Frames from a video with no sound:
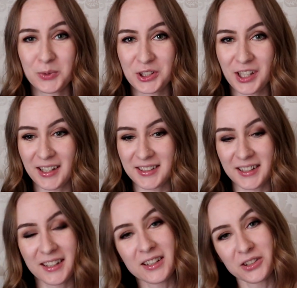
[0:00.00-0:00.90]
which has
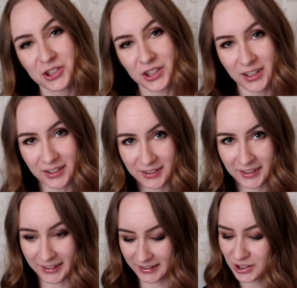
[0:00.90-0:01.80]
the analogy in
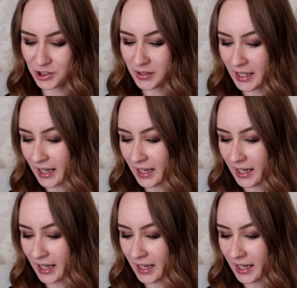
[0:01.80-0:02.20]
English,